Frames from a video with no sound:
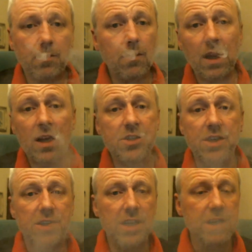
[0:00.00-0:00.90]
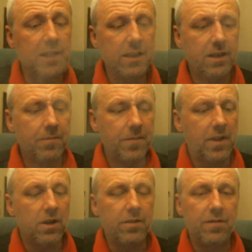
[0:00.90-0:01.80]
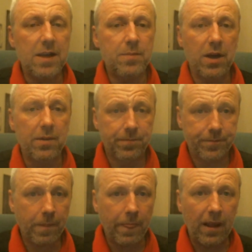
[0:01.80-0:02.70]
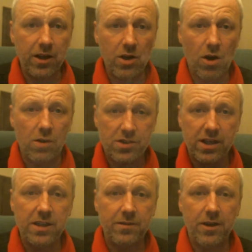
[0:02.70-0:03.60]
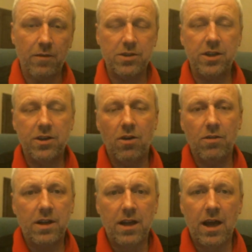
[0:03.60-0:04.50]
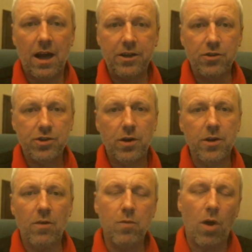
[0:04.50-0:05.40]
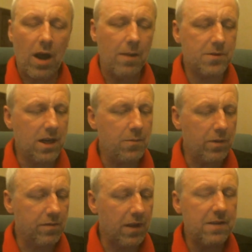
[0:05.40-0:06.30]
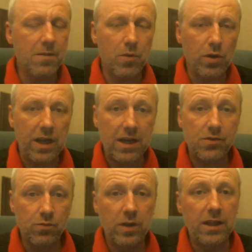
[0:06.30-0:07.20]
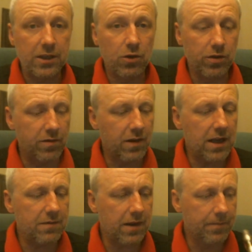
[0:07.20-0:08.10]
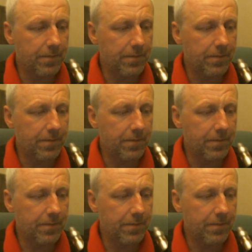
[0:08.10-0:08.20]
As you can see, the vapor, you can't see the, obviously you can't, you're just going off what I'm saying with flavour, but it is really good, the flavour.